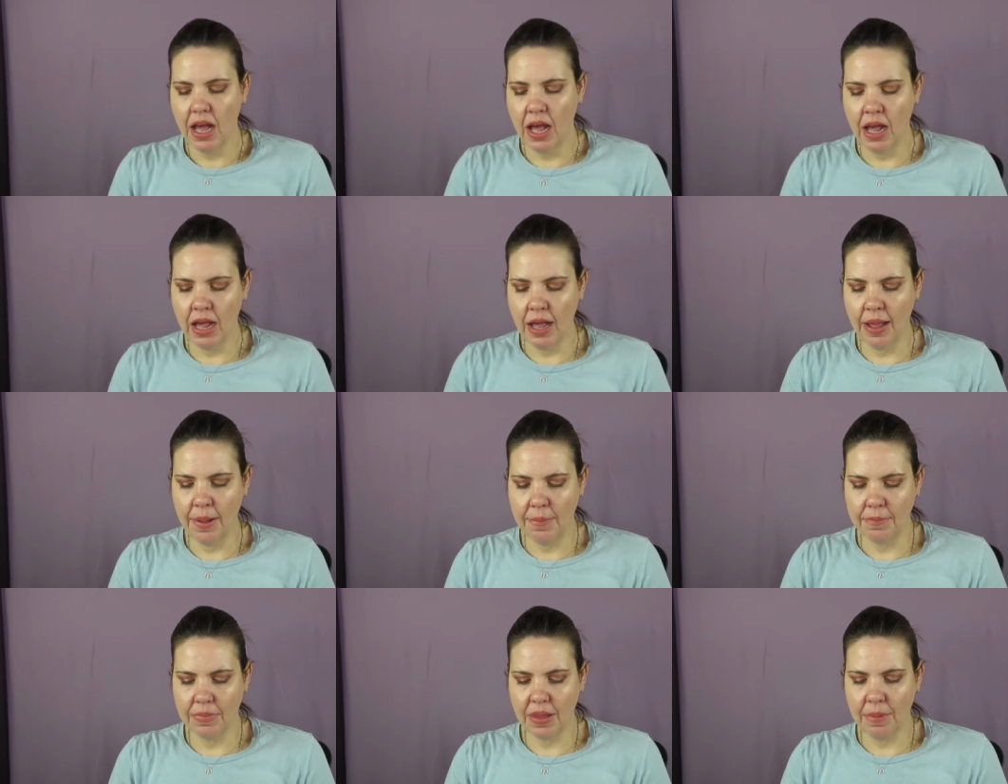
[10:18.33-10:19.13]

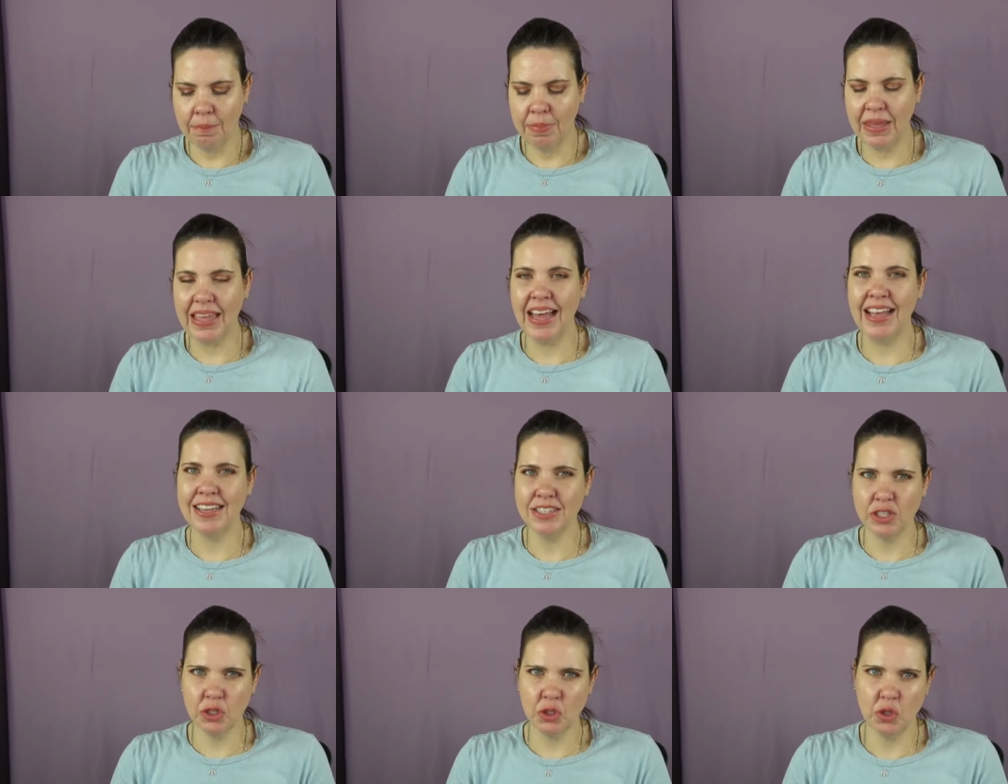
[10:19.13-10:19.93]
Um,
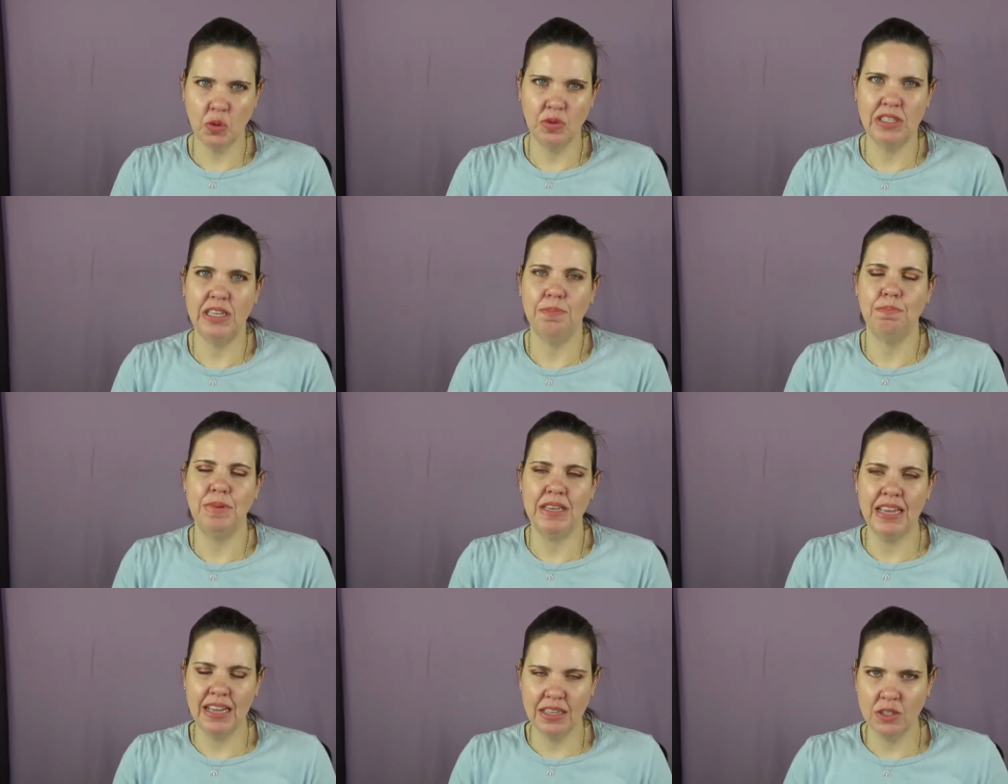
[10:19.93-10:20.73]
because they're so deep,
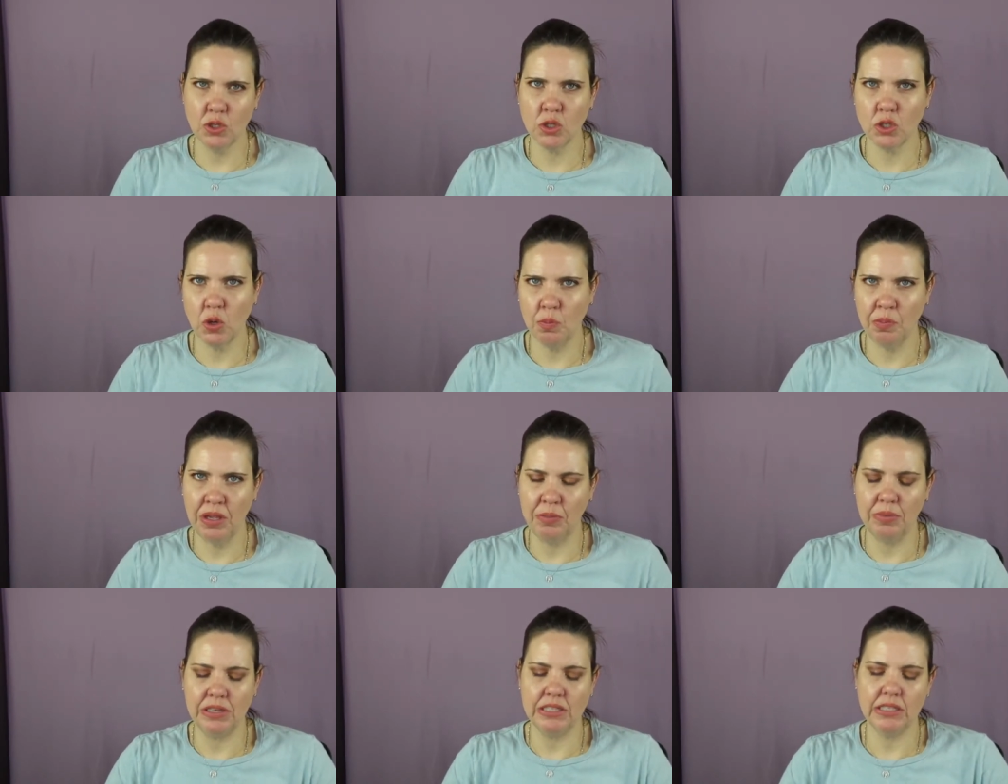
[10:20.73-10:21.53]
because they're so
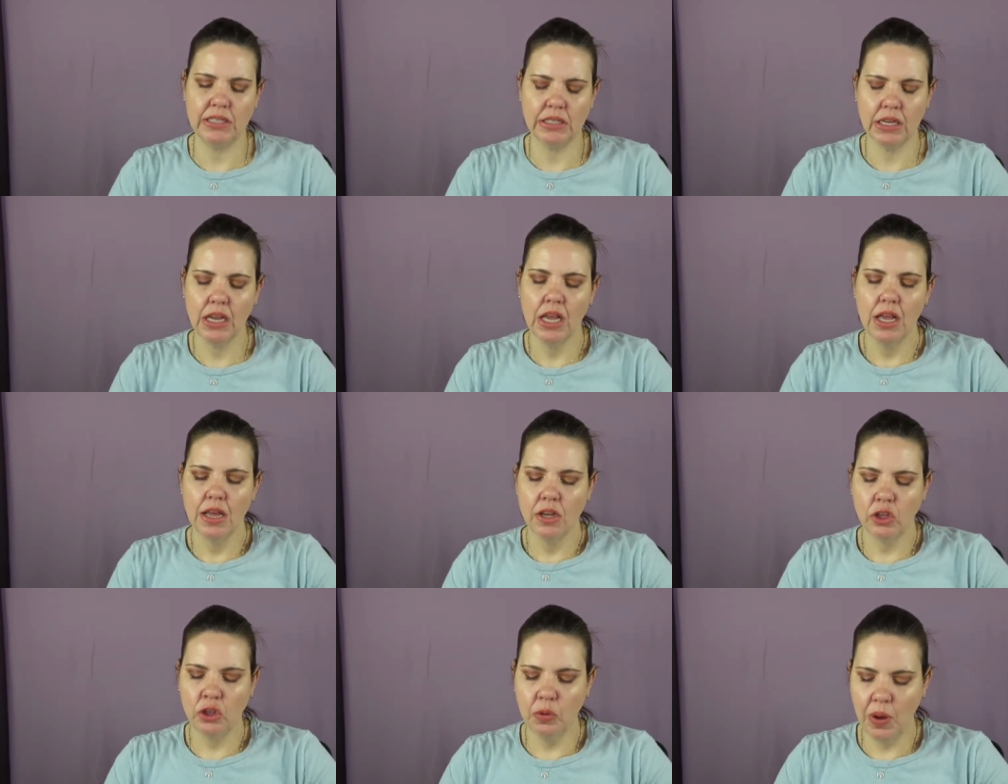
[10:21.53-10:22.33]
pigmented,
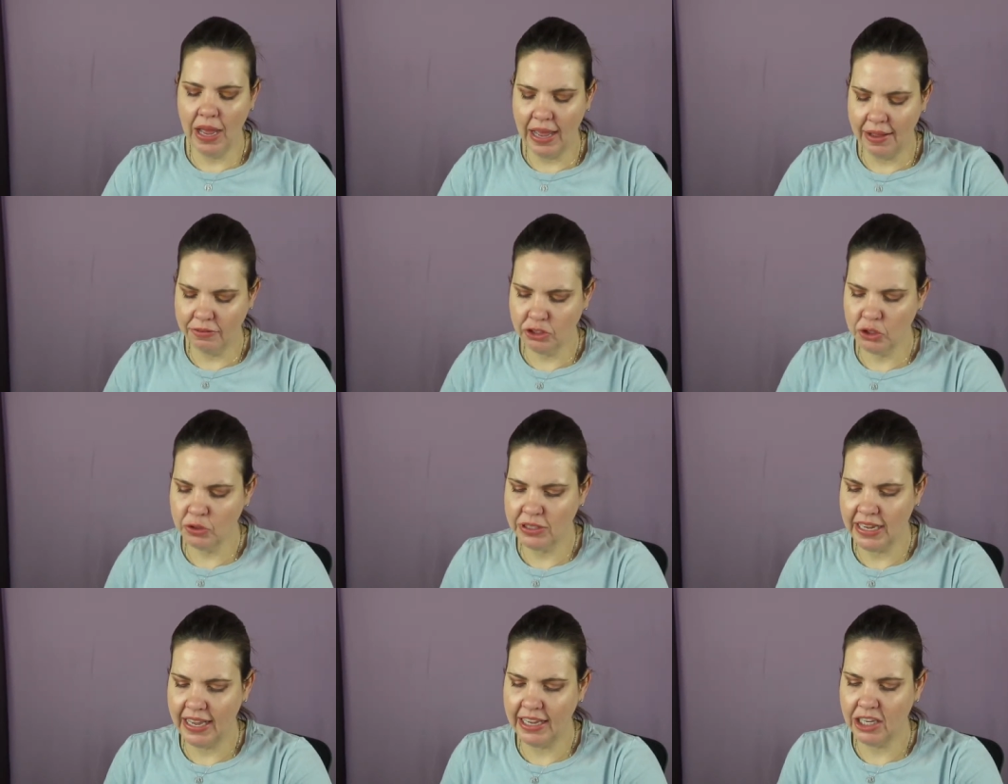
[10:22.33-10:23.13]
you have to
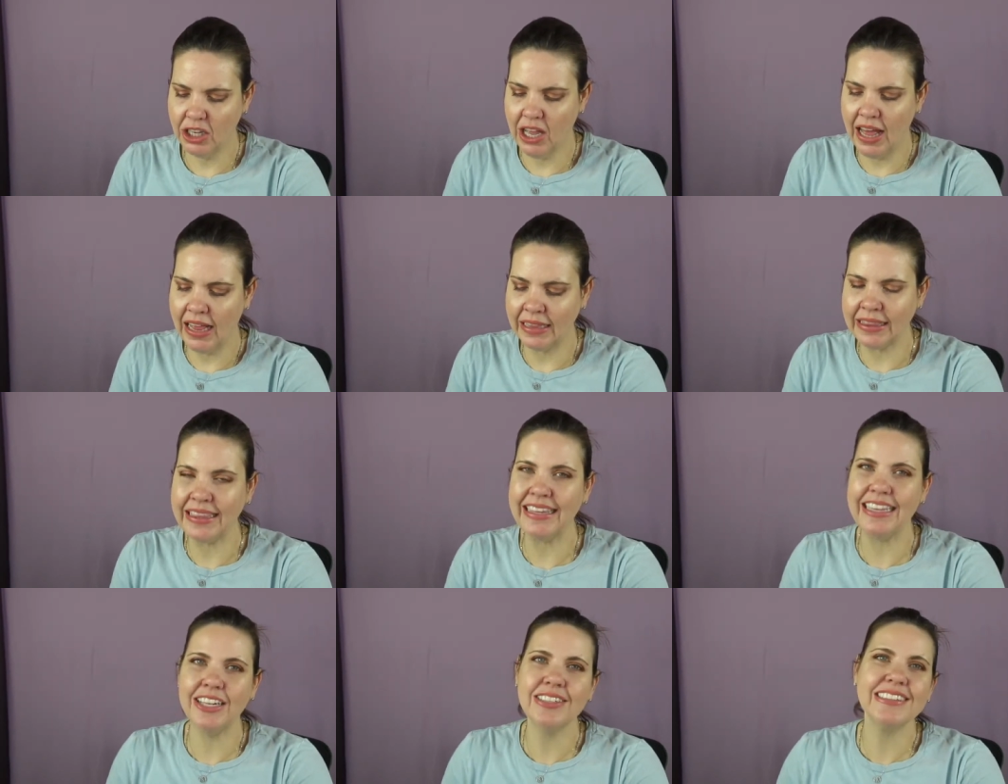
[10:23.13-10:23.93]
take a
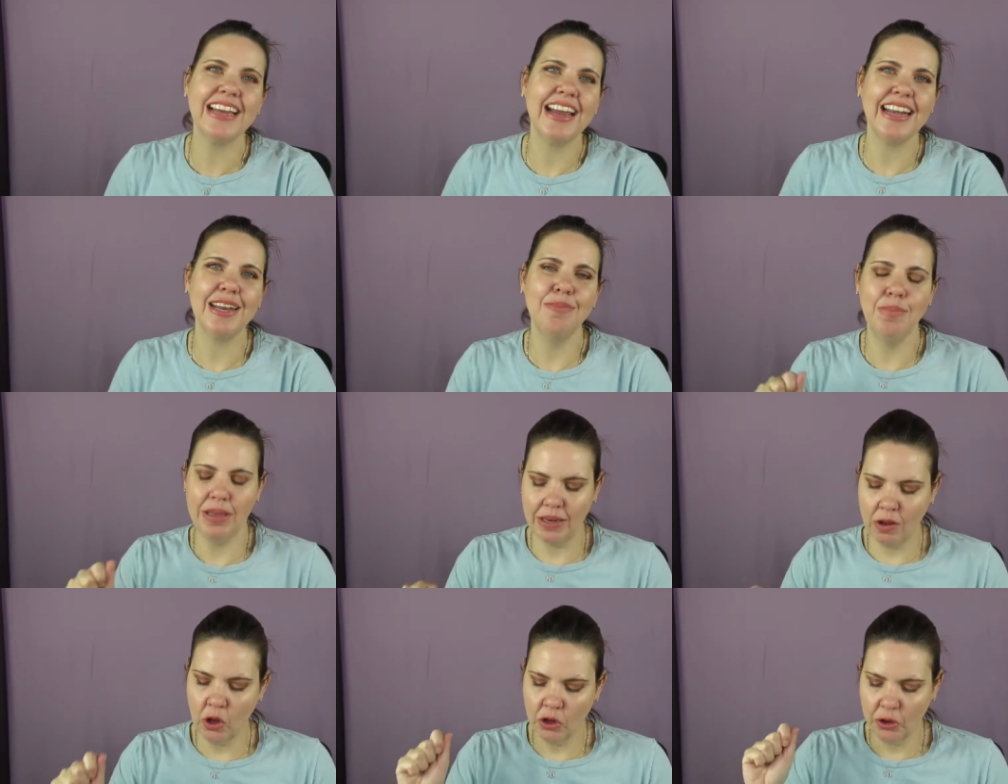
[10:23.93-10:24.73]
little tiny
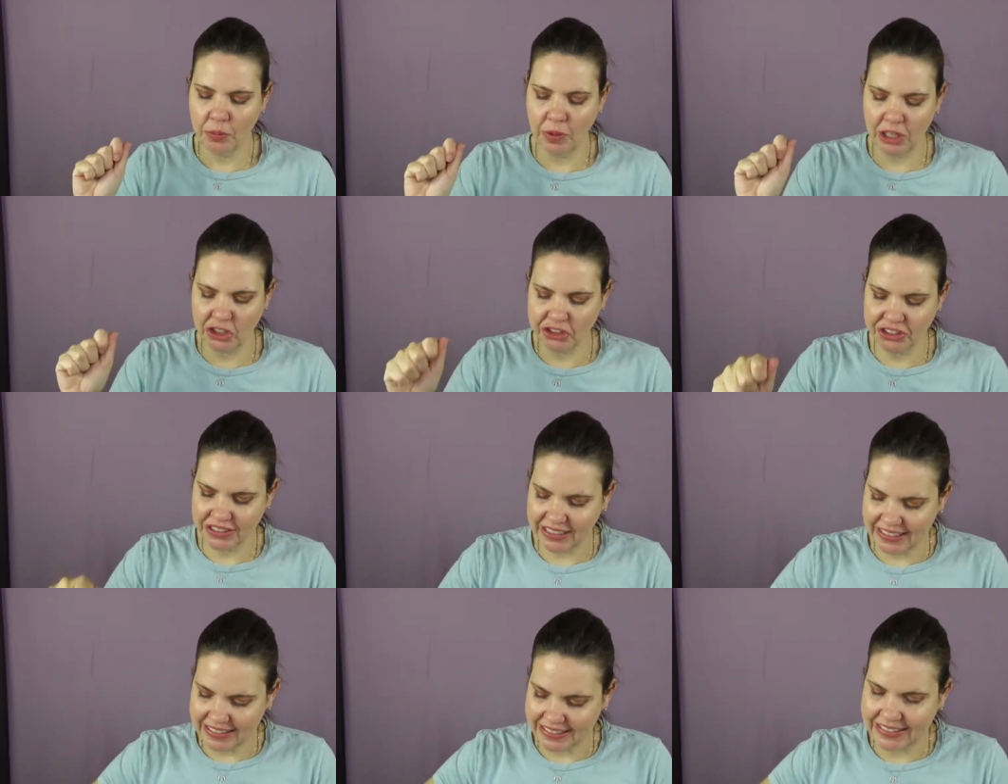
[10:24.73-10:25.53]
bit on your brush, just
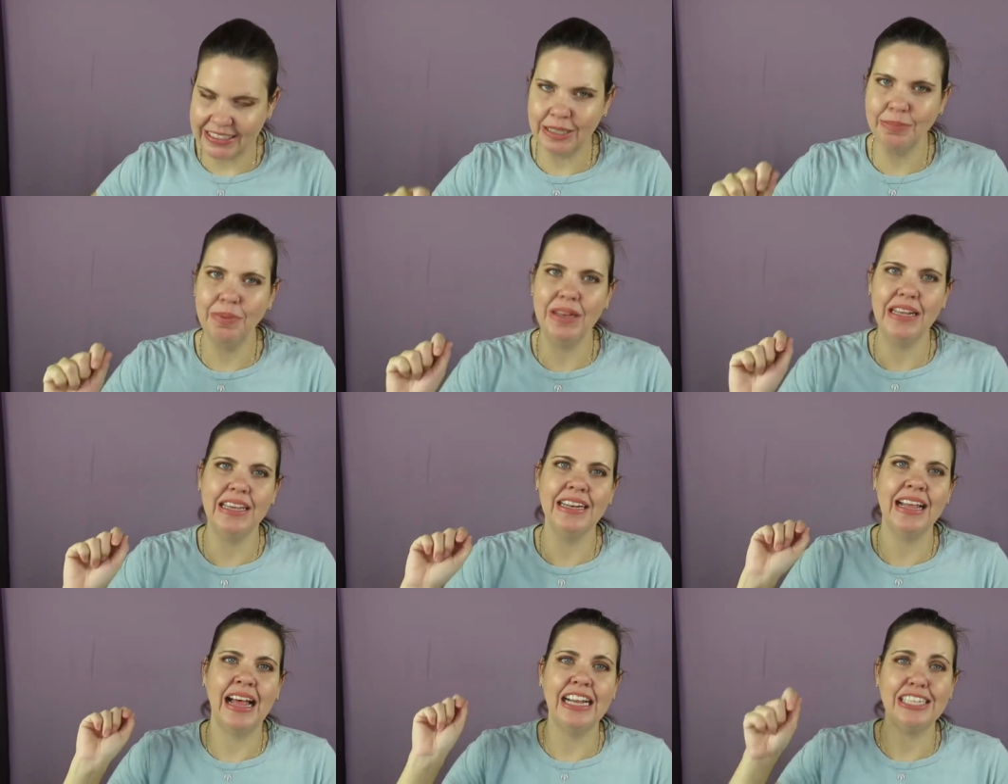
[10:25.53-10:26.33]
like dip it
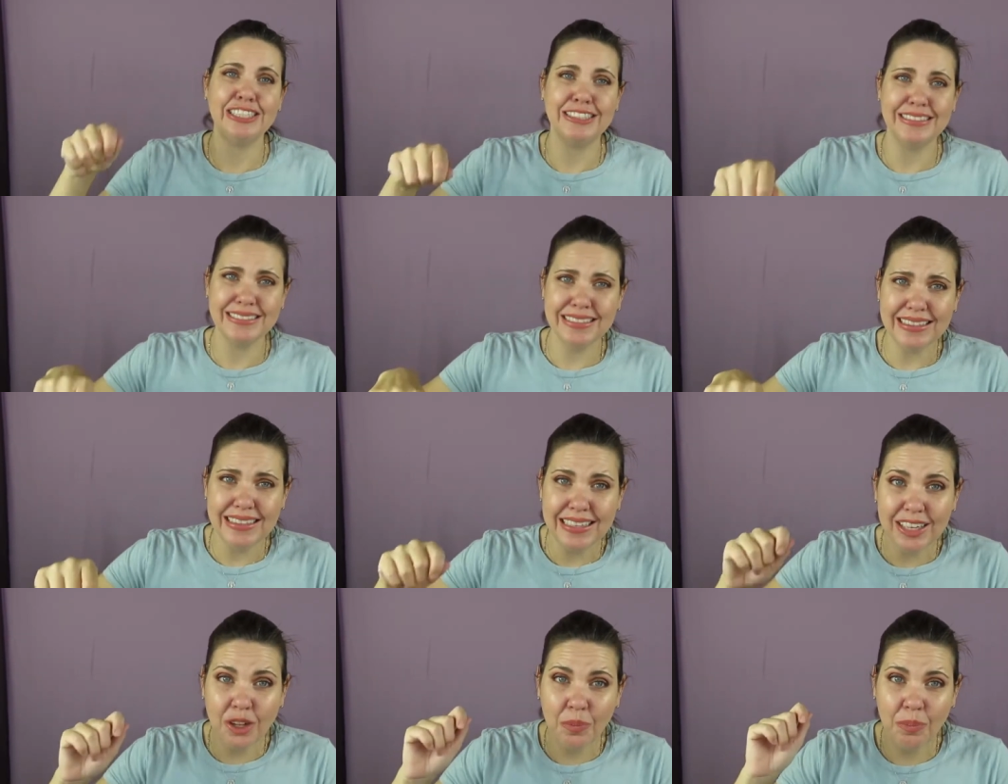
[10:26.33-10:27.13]
in just a
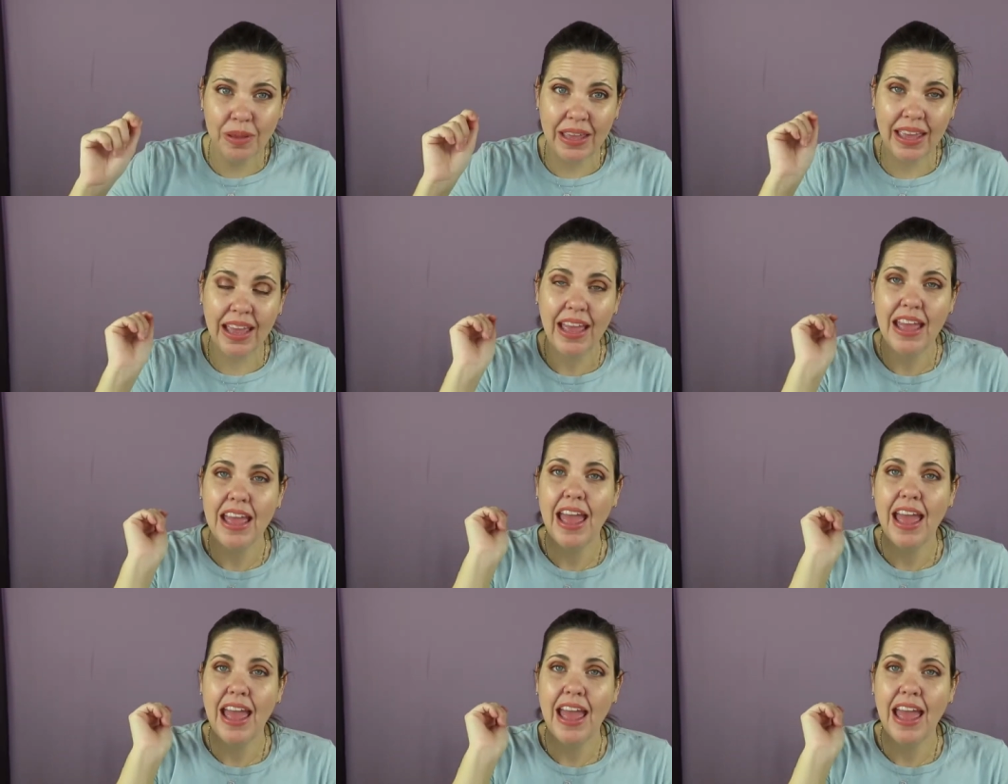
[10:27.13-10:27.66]
little bit,